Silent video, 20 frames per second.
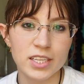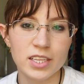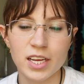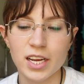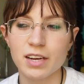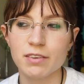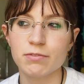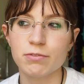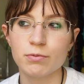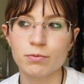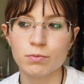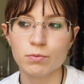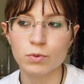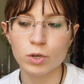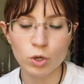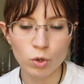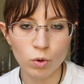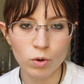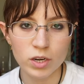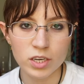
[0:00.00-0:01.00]
Like I've
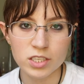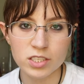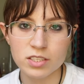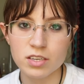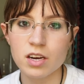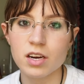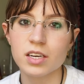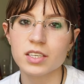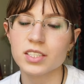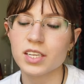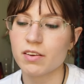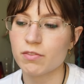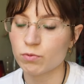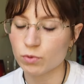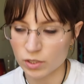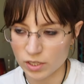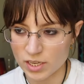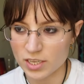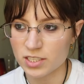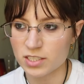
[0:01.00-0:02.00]
recorded songs, I've
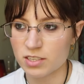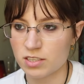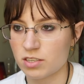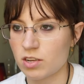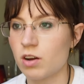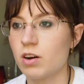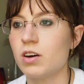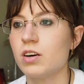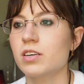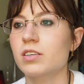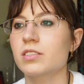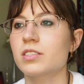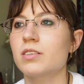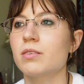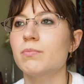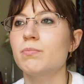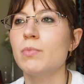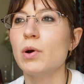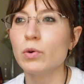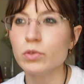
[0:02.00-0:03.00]
released songs.
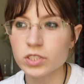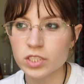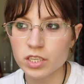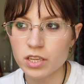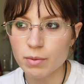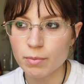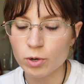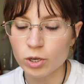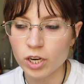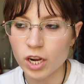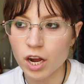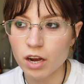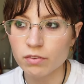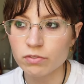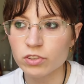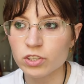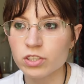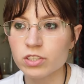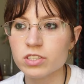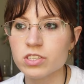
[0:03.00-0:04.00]
Most of them are
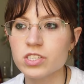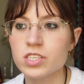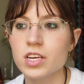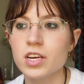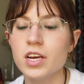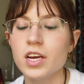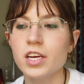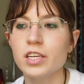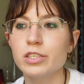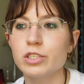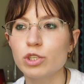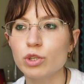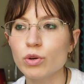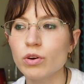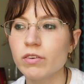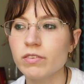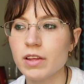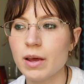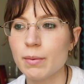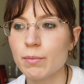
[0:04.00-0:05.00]
covers, two
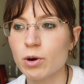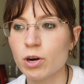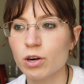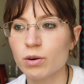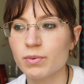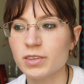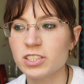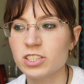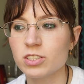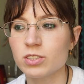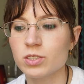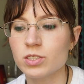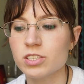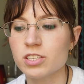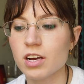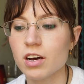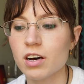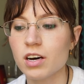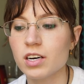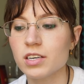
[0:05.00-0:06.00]
of them are original
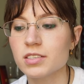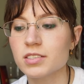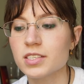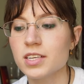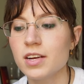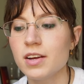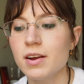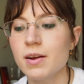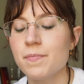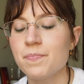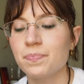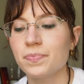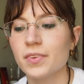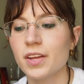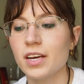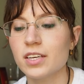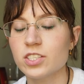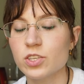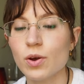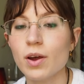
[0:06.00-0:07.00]
songs.
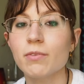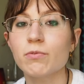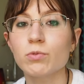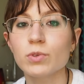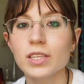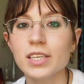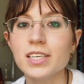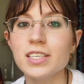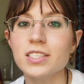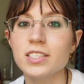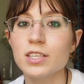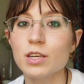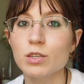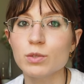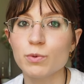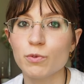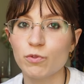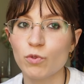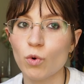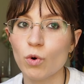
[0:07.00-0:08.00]
So I've released those
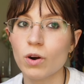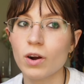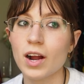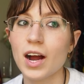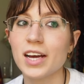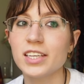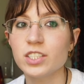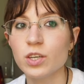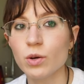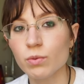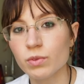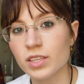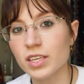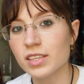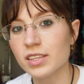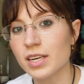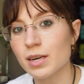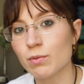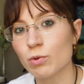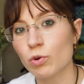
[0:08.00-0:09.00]
before. I don't think
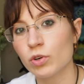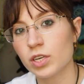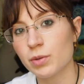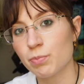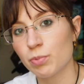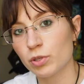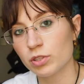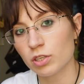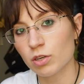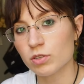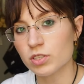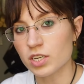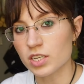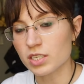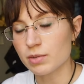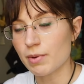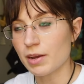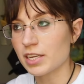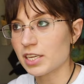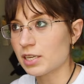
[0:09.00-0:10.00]
that I'm going to put those
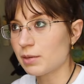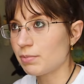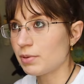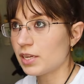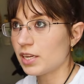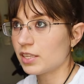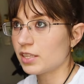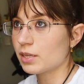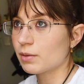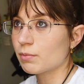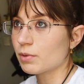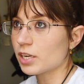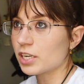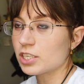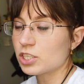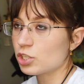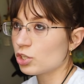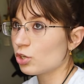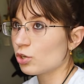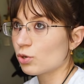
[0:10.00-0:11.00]
onto my EP. I think I'm going to
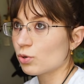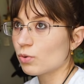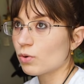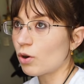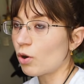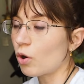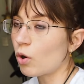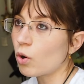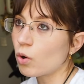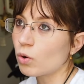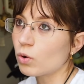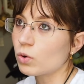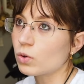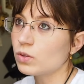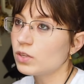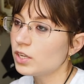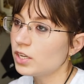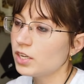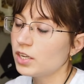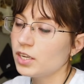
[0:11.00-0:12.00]
do a
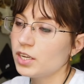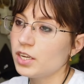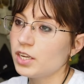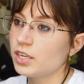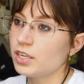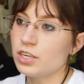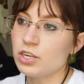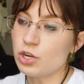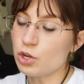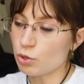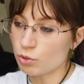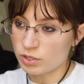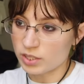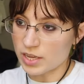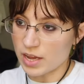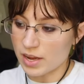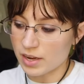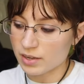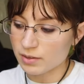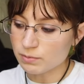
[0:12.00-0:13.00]
whole new
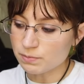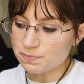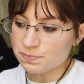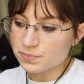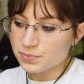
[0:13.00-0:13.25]
thing.